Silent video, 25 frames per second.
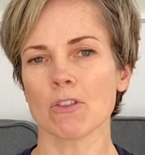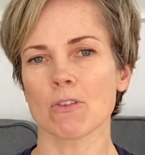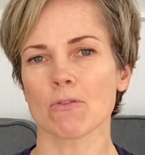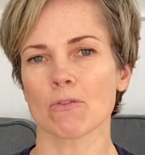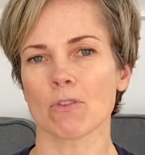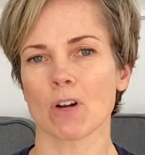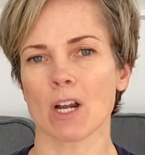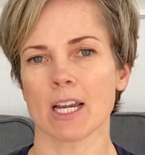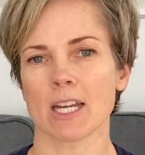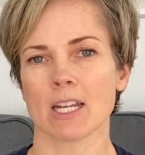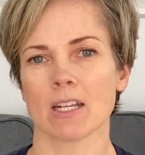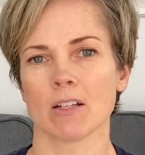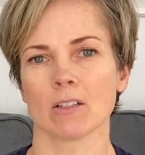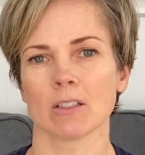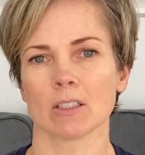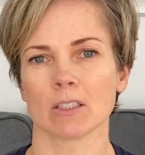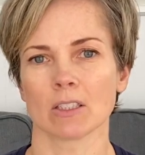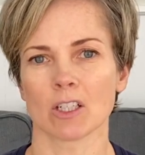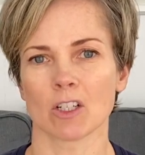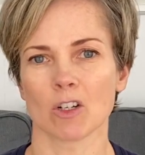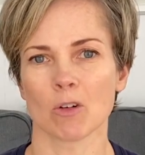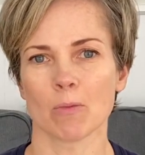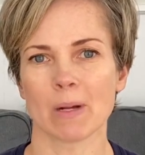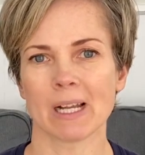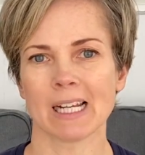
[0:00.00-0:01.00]
front heel a
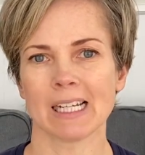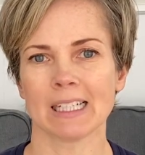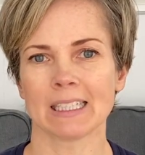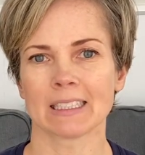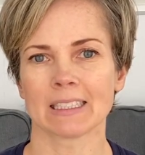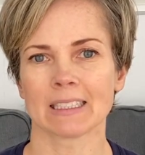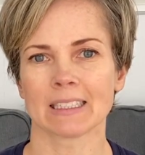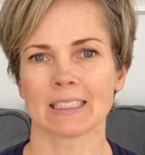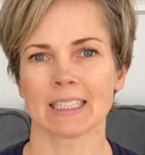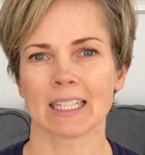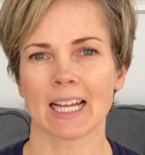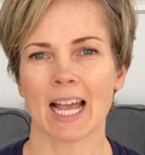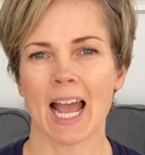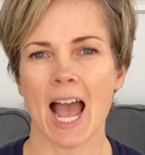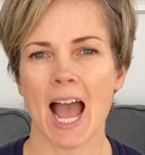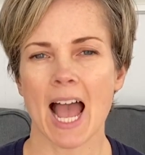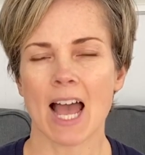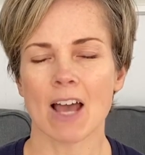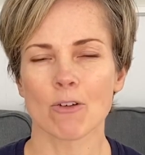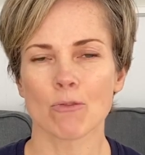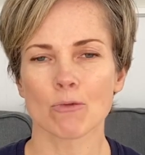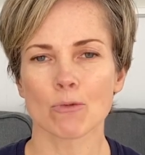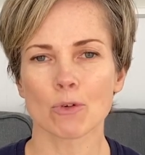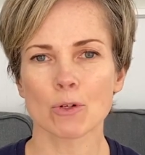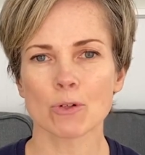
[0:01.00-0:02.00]
little bit
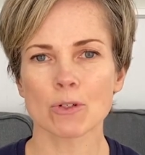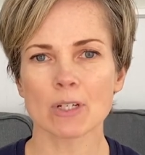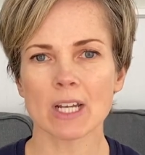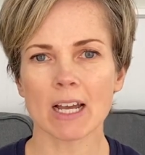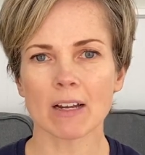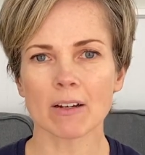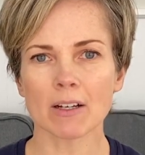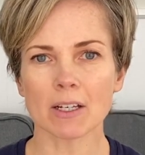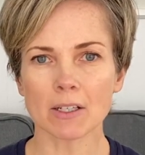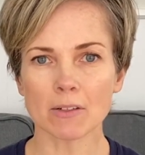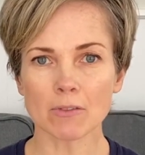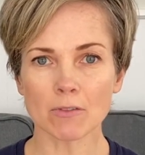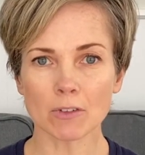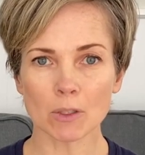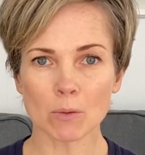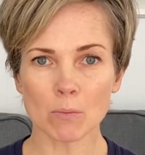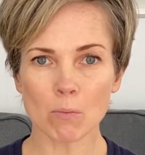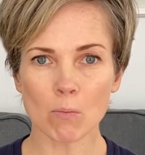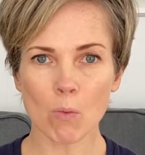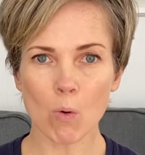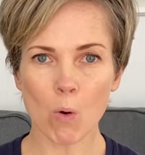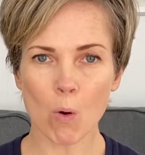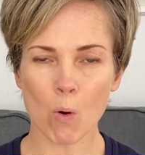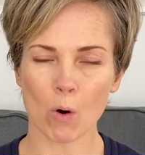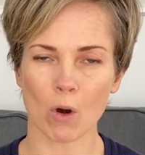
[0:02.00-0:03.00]
and root down even
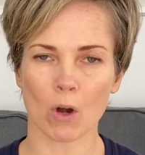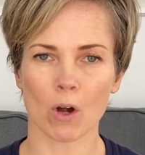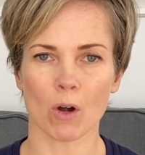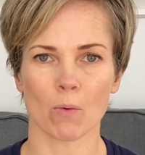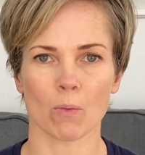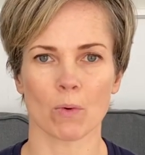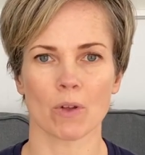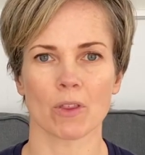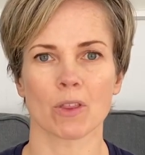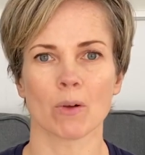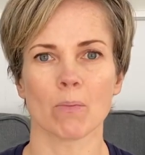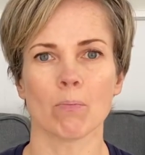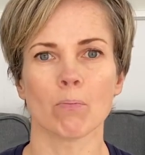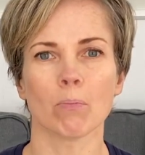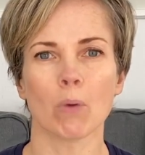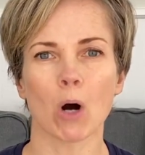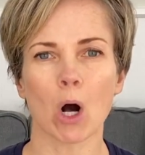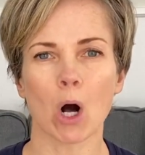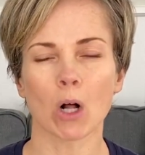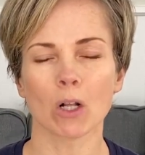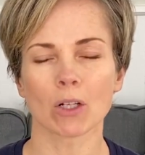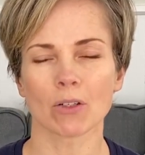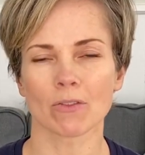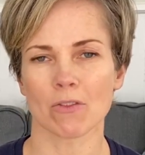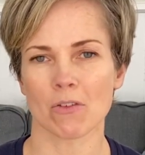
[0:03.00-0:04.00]
more with the
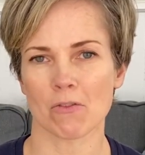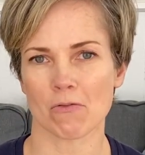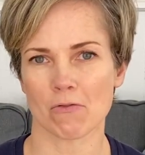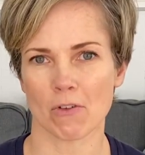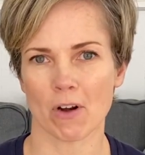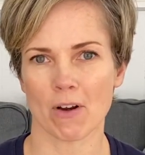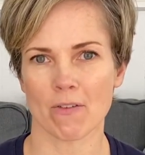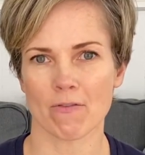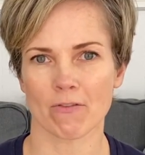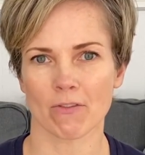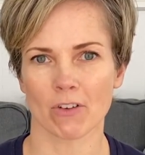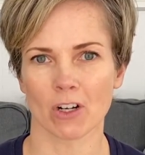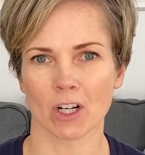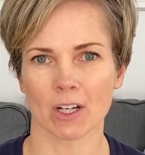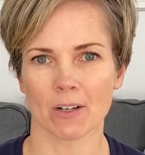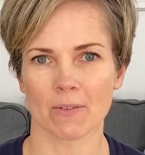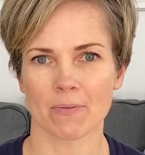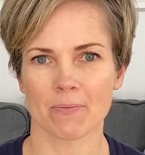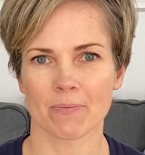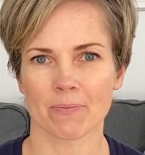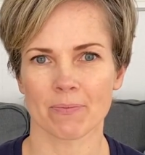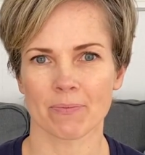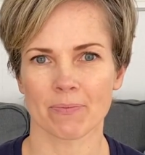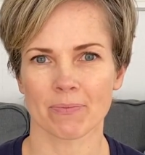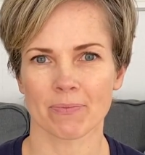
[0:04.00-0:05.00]
ball of the front foot.
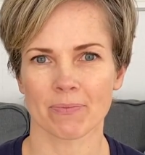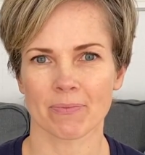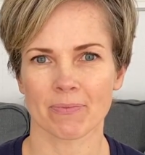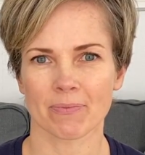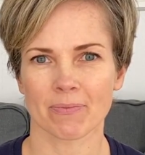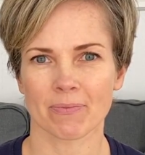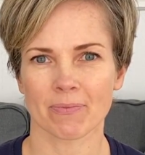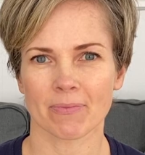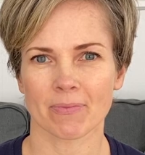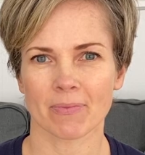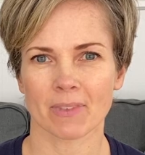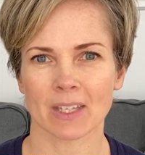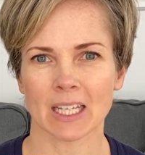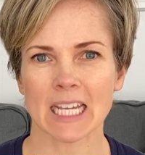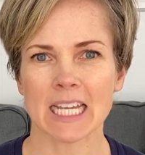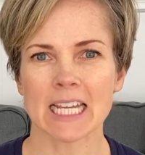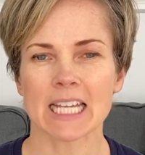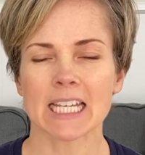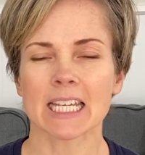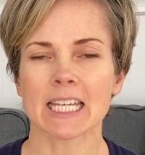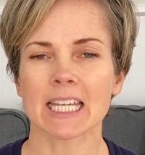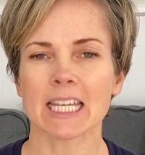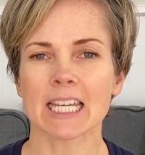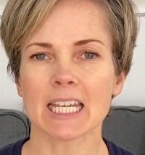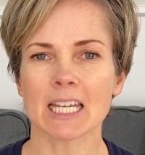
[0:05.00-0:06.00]

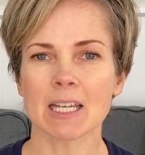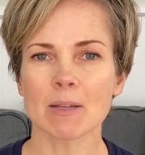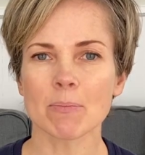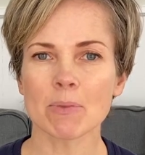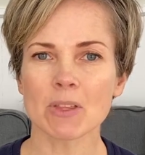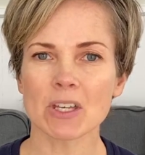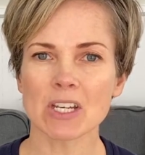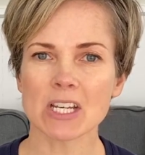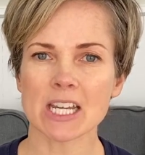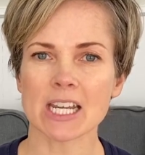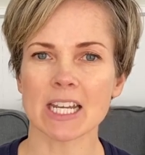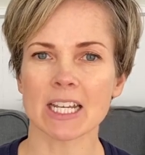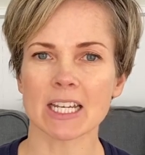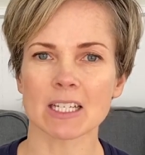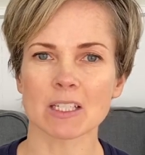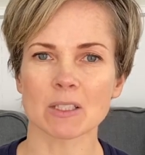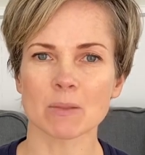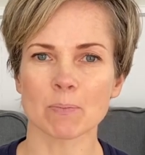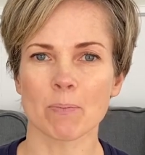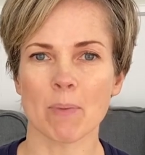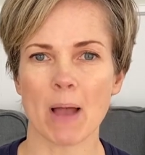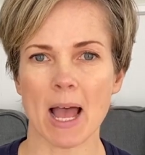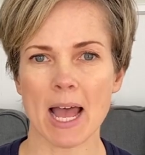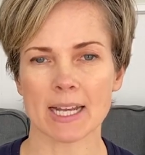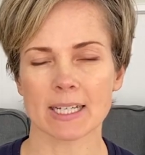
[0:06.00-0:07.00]
Keep the knee as
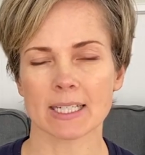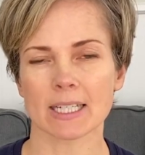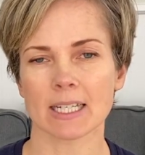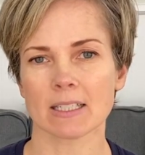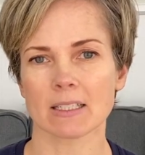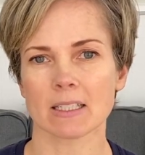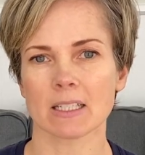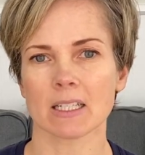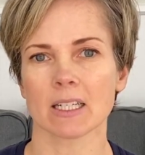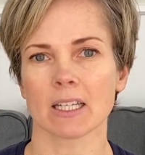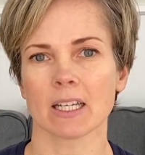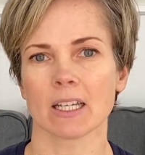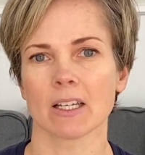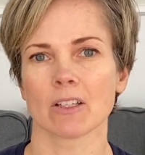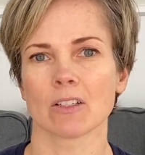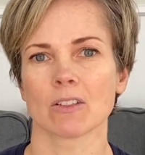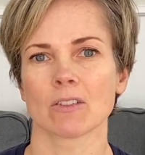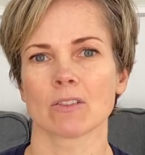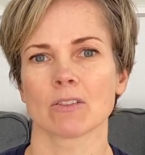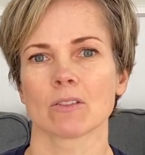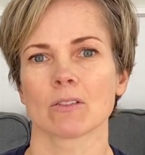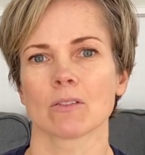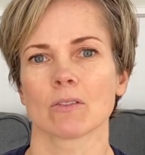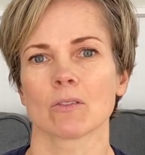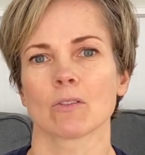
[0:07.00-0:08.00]
bent as it
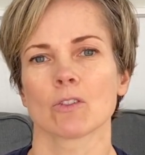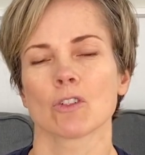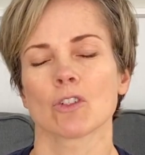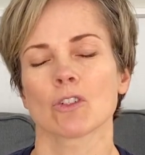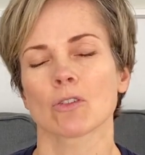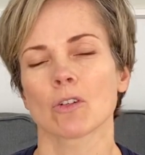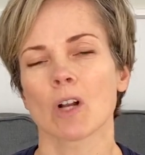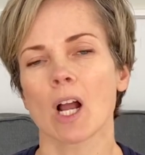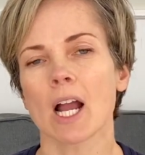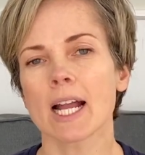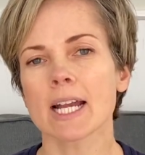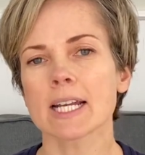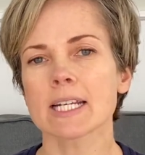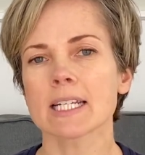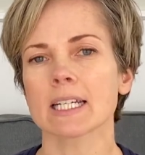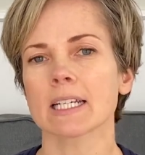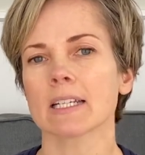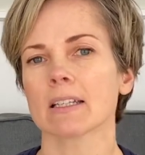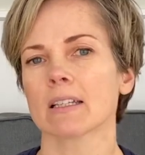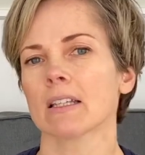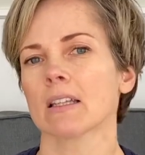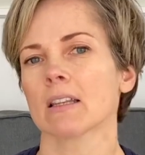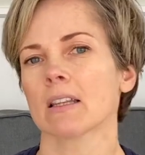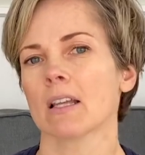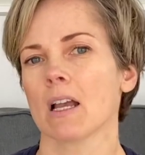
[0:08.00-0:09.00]
is, trying to get
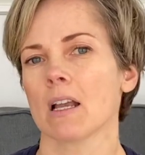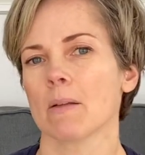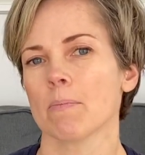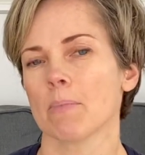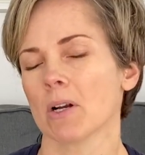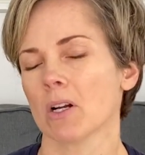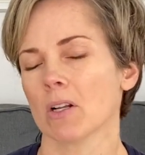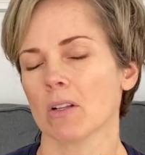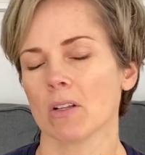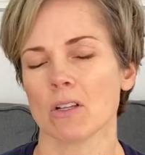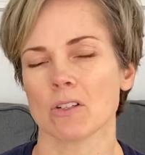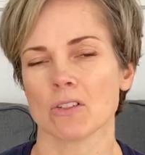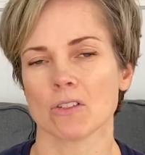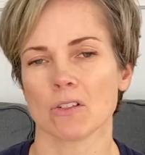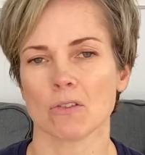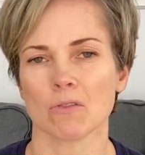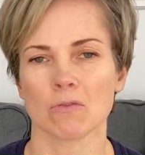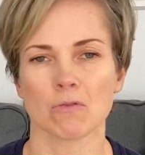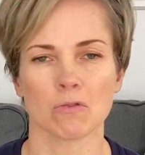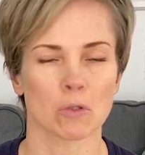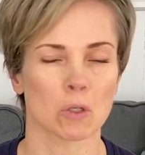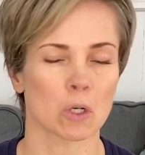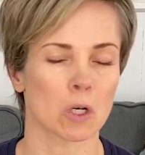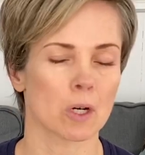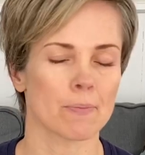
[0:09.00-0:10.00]
the thigh parallel to the
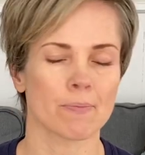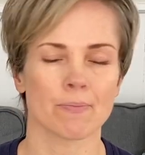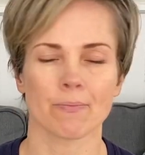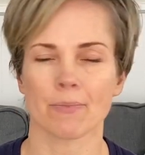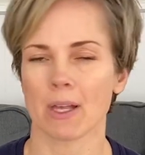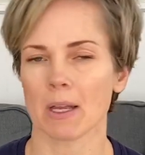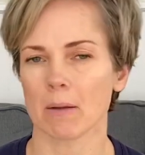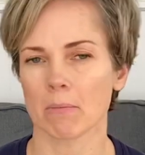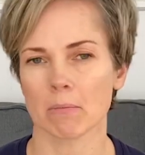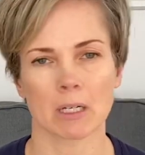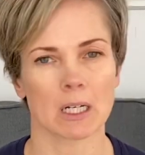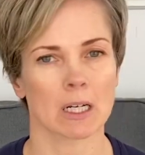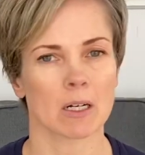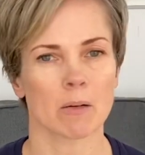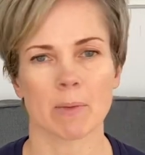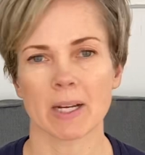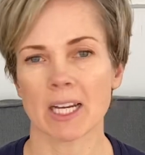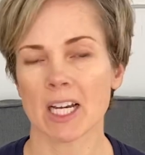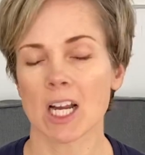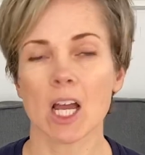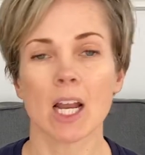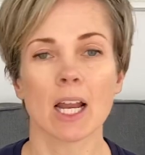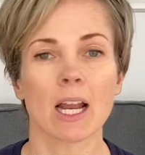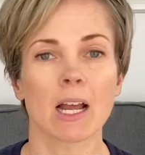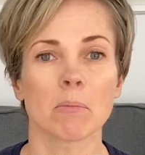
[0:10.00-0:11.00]
floor. That may or may
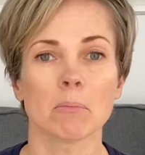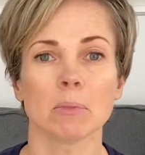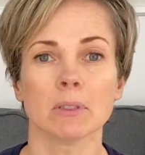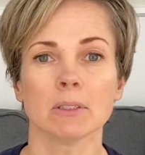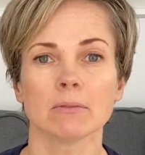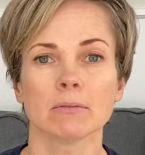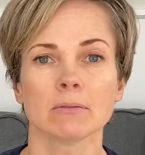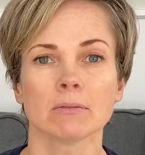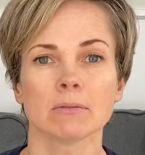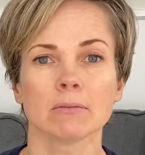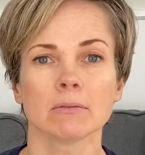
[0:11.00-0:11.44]
not happen.